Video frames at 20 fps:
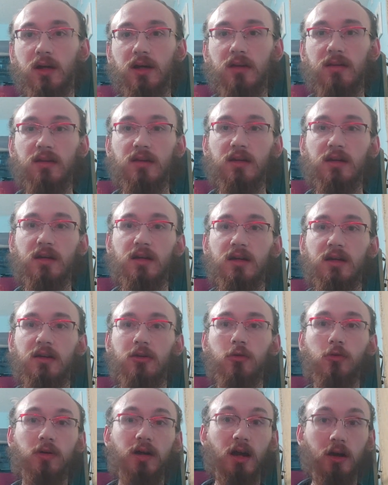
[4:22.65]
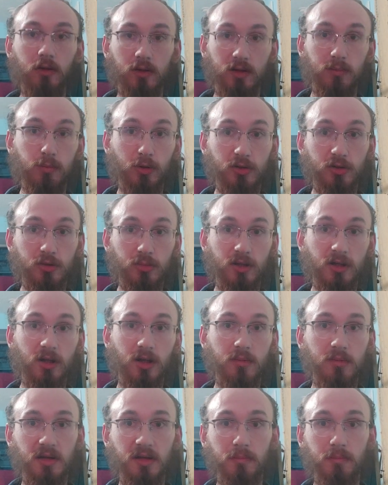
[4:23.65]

the Creality printer behind me,